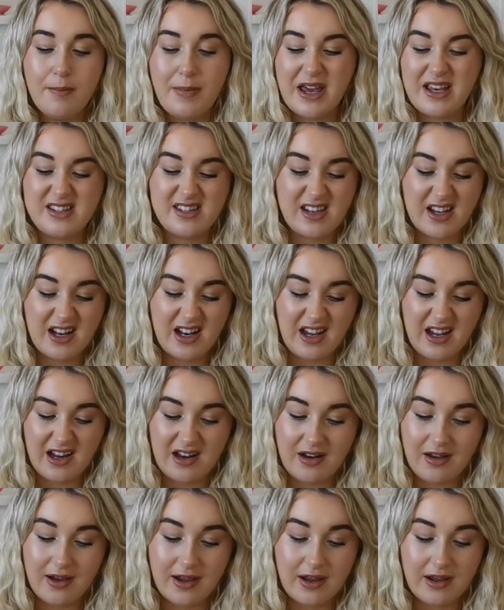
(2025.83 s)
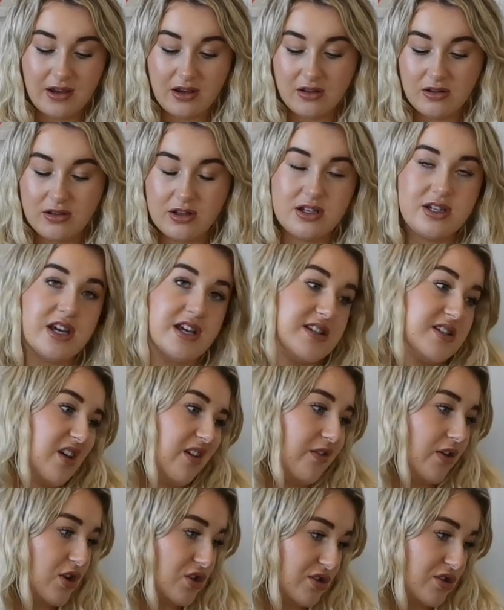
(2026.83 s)
basically like the
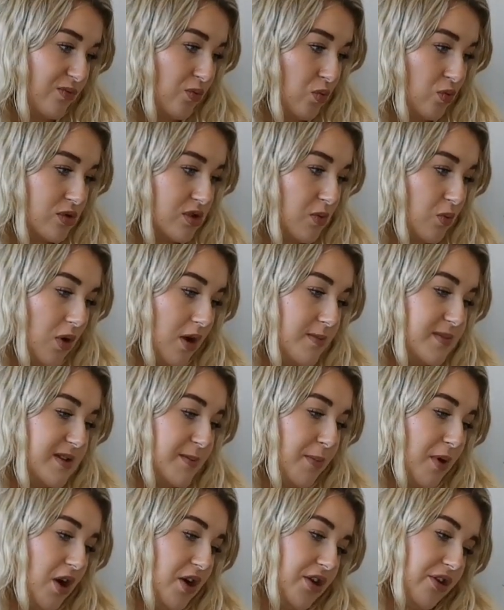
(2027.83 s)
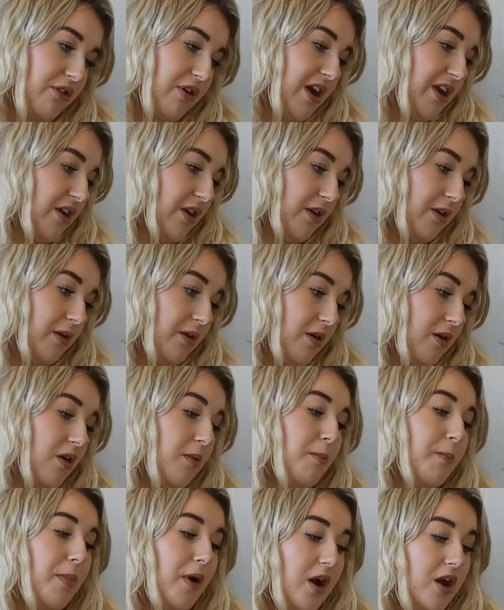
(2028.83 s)
Tesco version of water wipes,
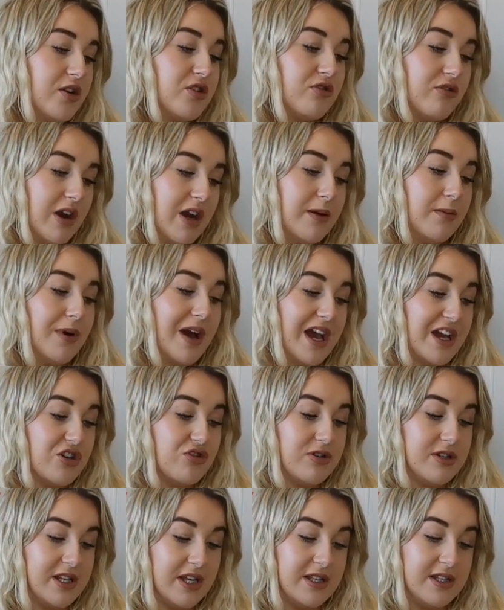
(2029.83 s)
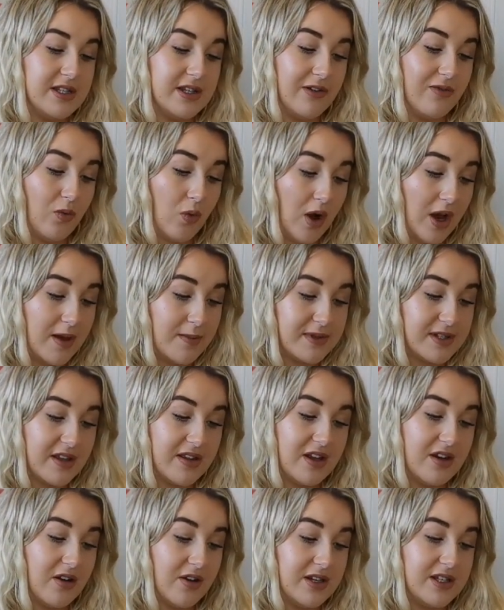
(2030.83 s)
biodegradable extra sensitive wipes,
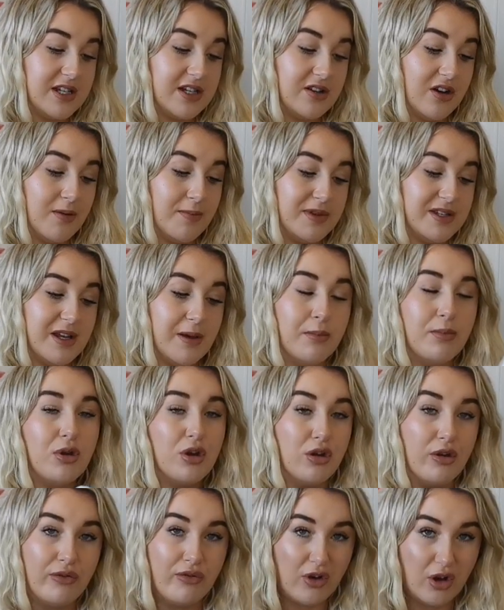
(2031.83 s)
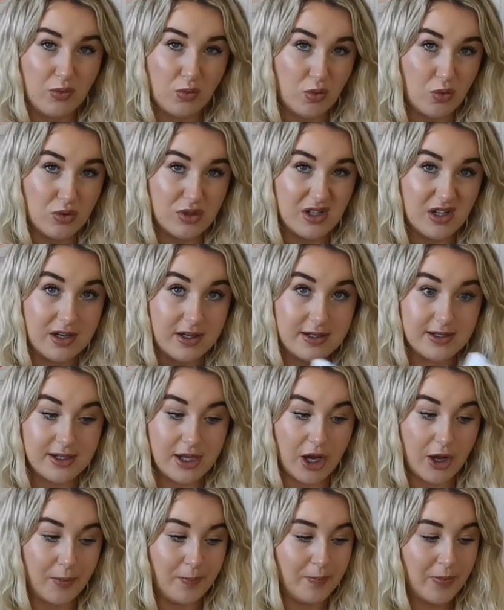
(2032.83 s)
and they're 99% purified water.
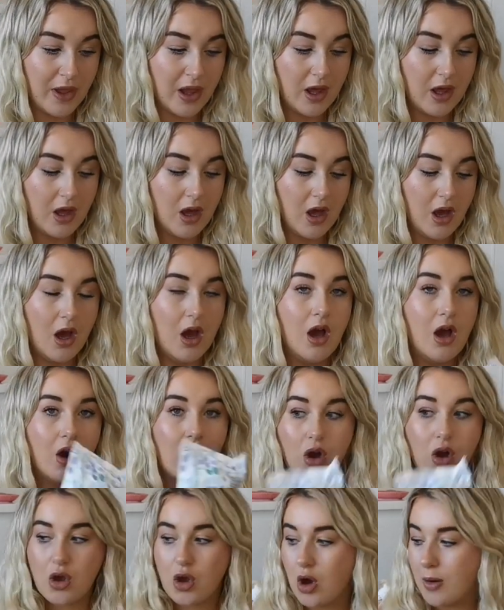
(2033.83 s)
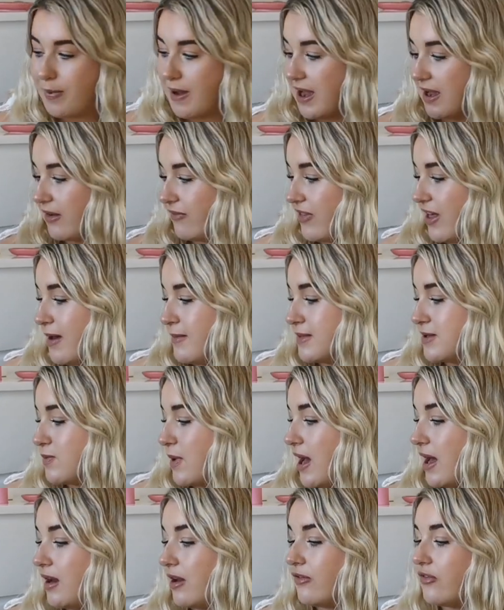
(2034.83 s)
So I've got a pack of them as
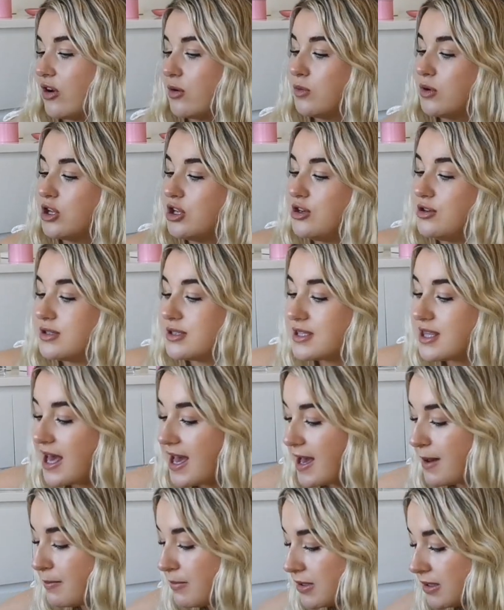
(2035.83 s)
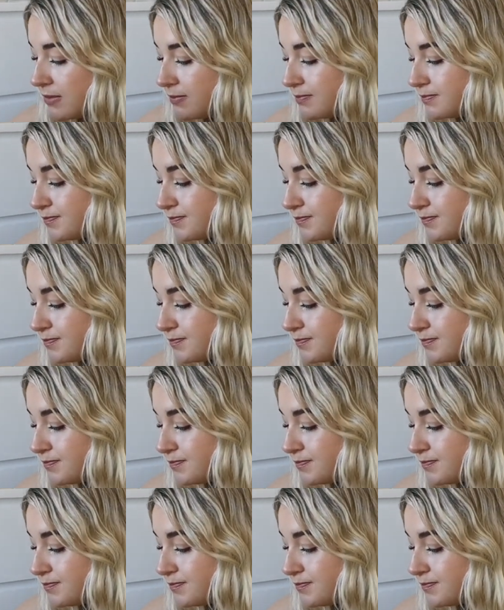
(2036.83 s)
well if I want to use them.